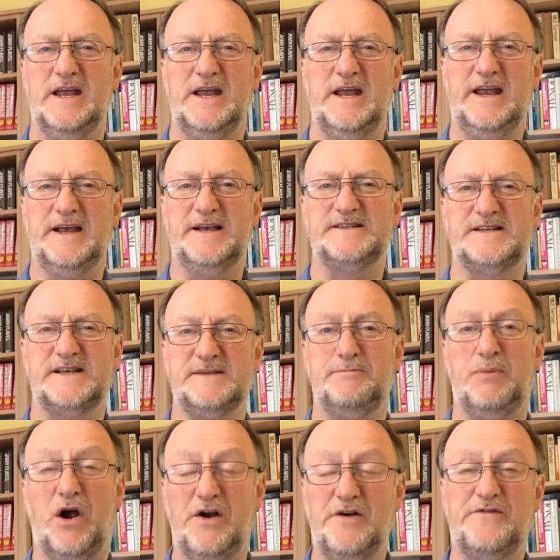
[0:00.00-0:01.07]
He is
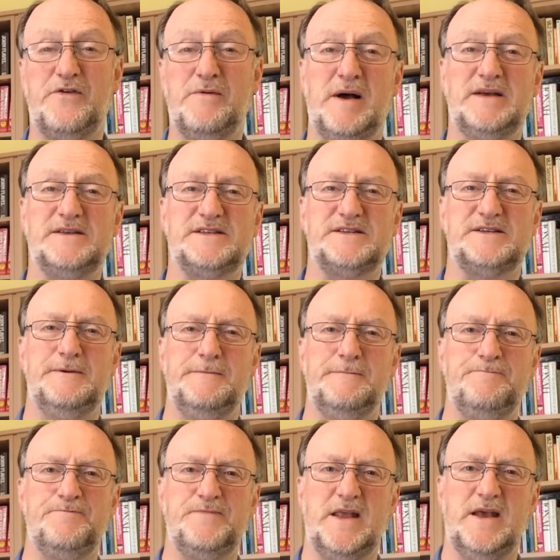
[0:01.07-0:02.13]
apart from us,
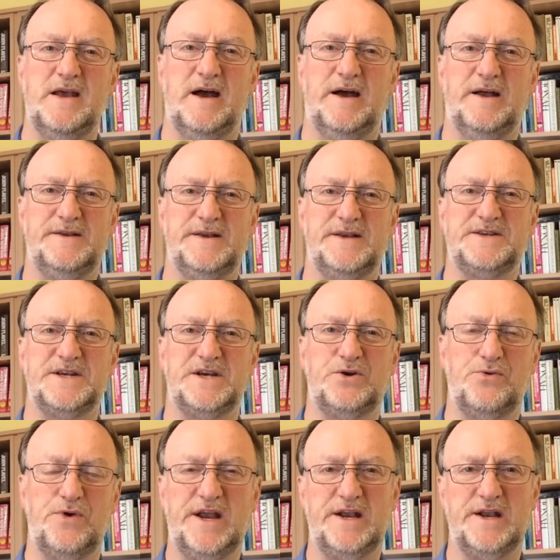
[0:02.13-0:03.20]
and it's a
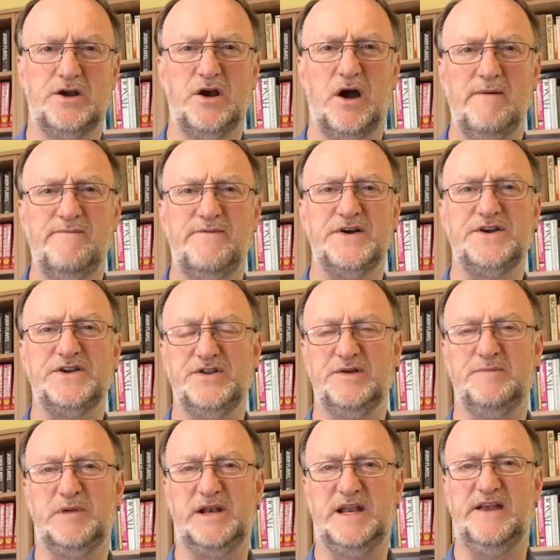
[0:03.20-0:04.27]
great comfort to the
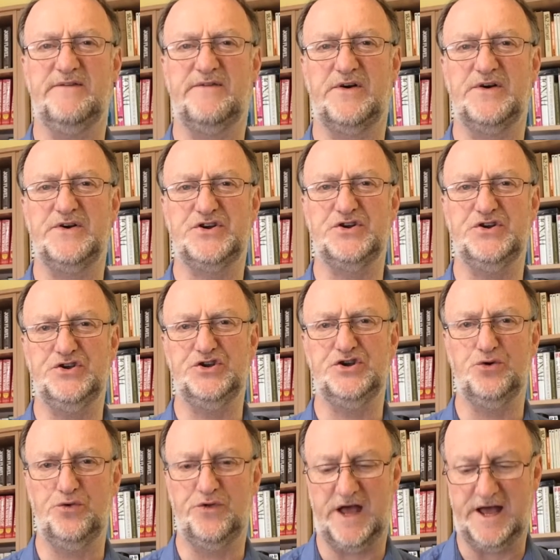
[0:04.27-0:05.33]
believer to
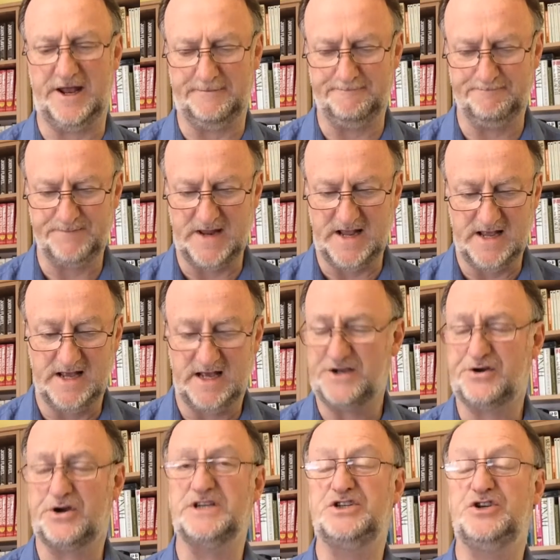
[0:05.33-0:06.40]
know that. I
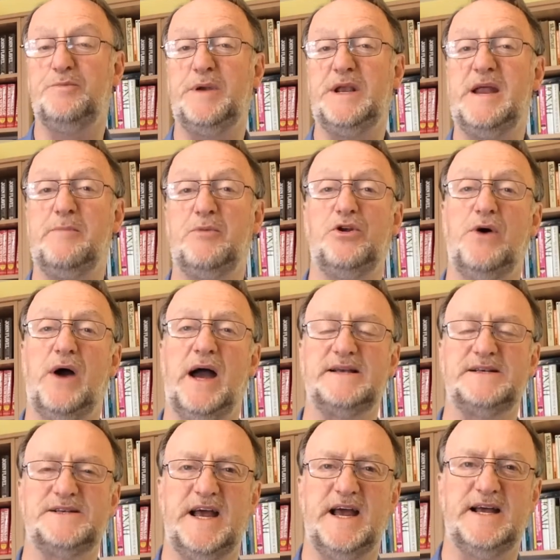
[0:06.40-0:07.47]
trust you've been able to
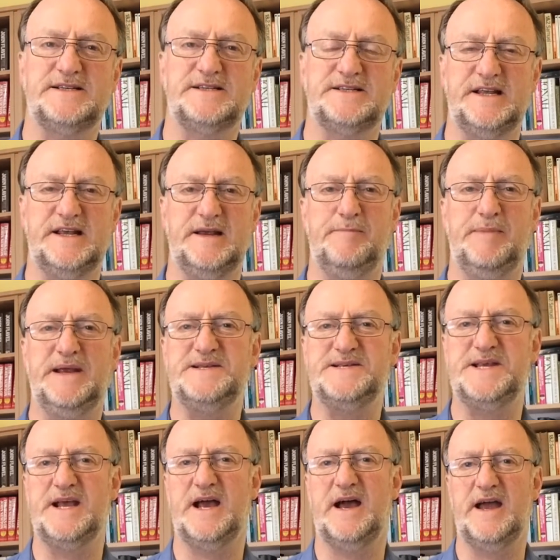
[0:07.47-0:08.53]
access the
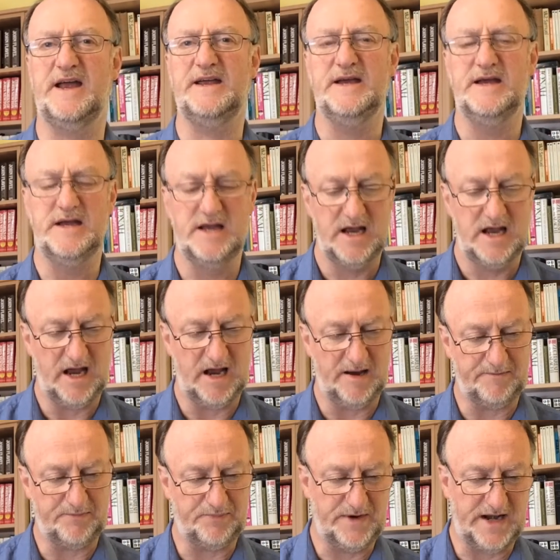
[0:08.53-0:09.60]
PCI uh,
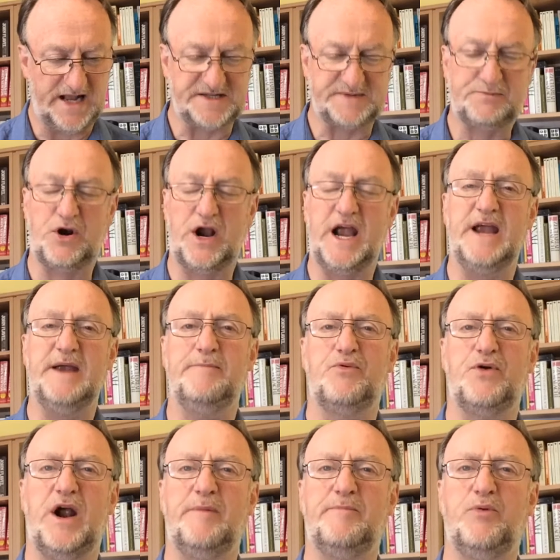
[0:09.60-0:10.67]
Let's Pray
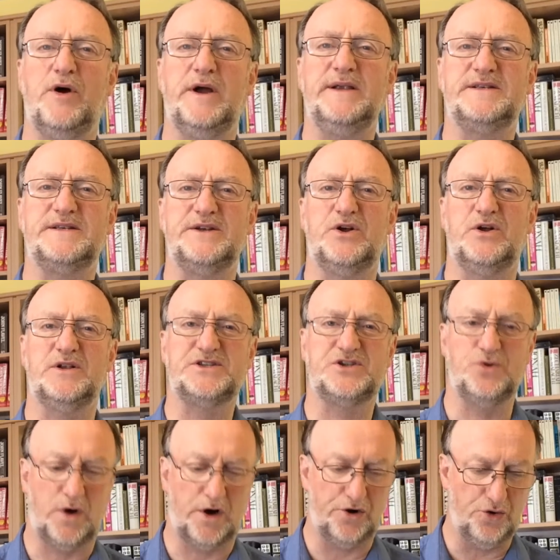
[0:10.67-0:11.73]
prayer points and
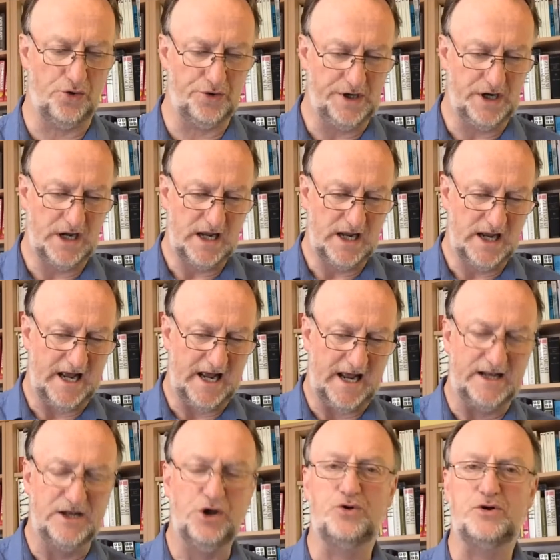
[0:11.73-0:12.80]
also our own uh,
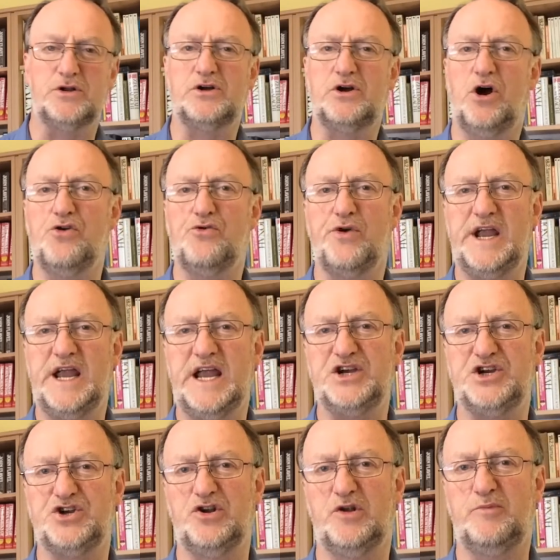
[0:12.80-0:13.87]
local
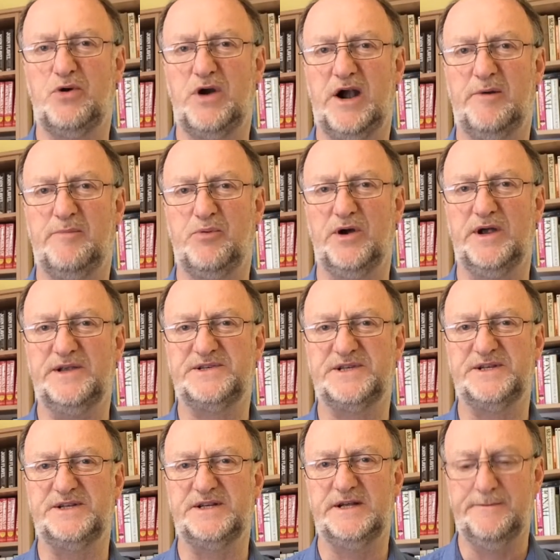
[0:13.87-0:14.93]
congregational prayer points.
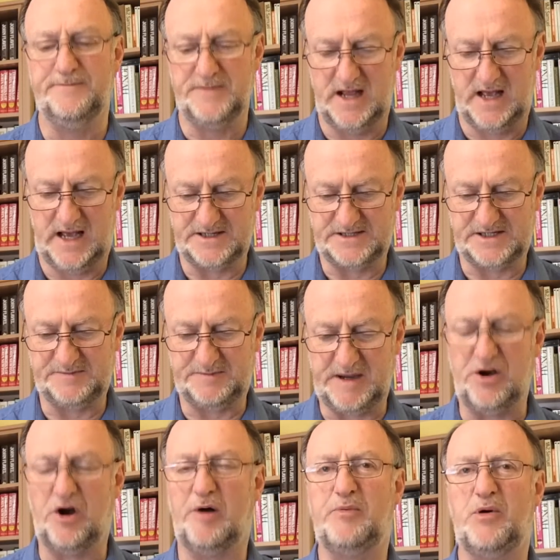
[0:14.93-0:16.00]
And as has
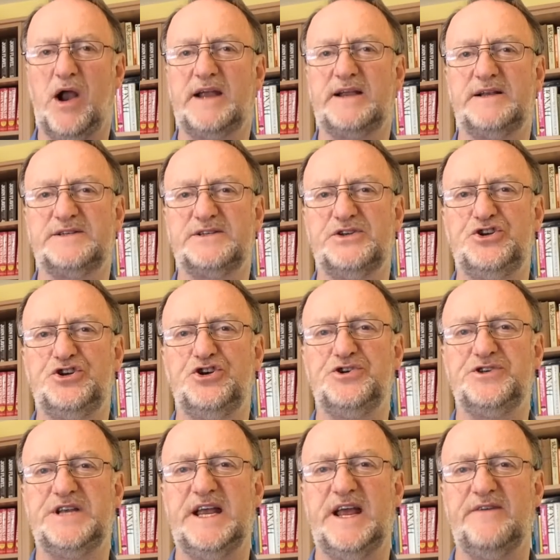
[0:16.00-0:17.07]
been our practice on
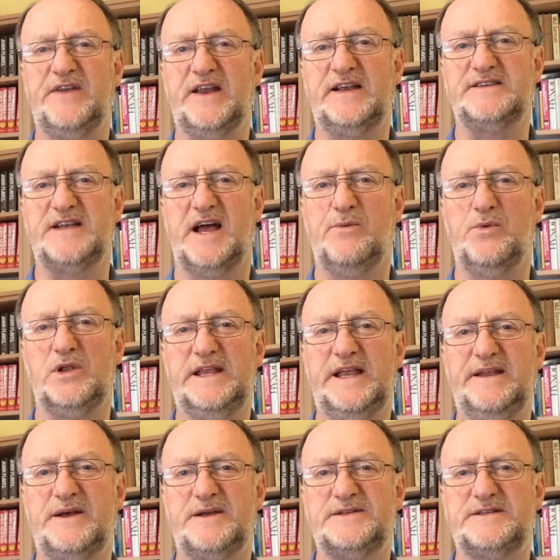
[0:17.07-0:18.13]
Tuesday evenings, I will
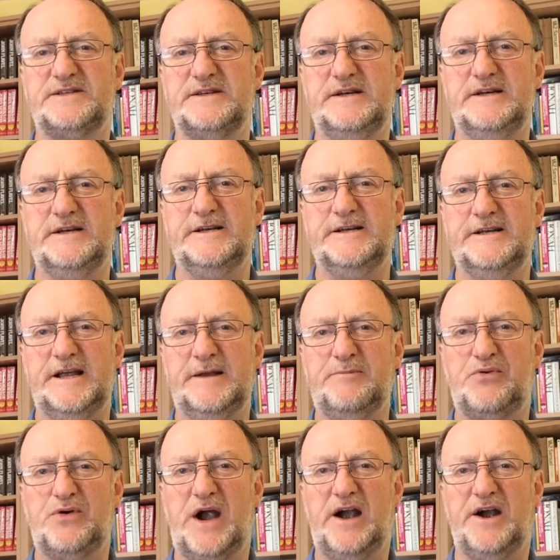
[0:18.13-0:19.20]
lead us in
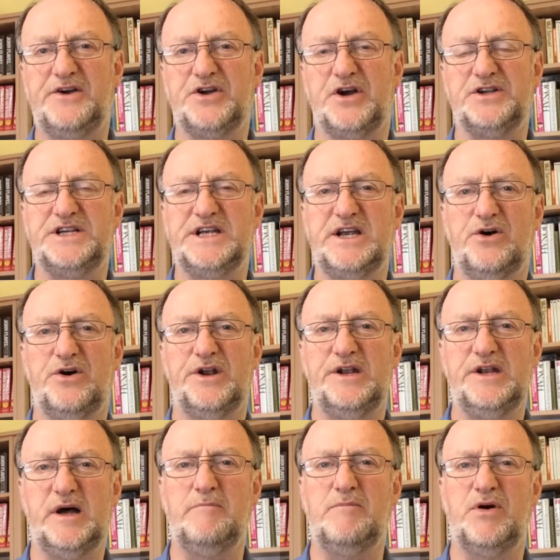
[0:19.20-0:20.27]
prayer, touching on a
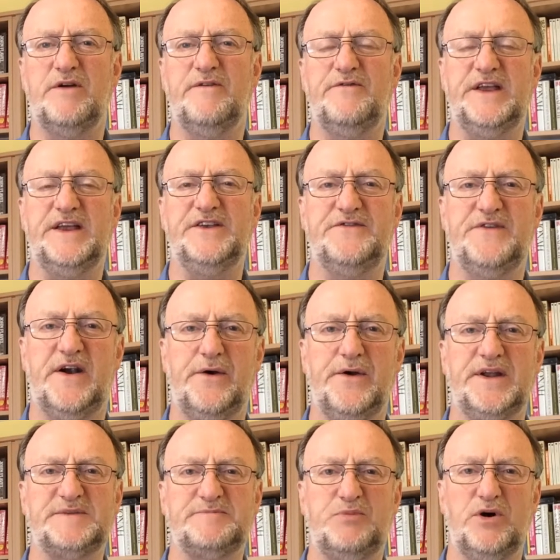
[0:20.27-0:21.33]
number of these
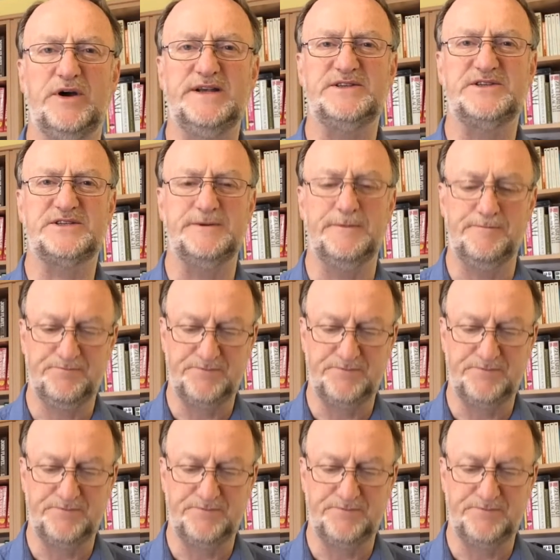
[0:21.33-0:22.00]
various points.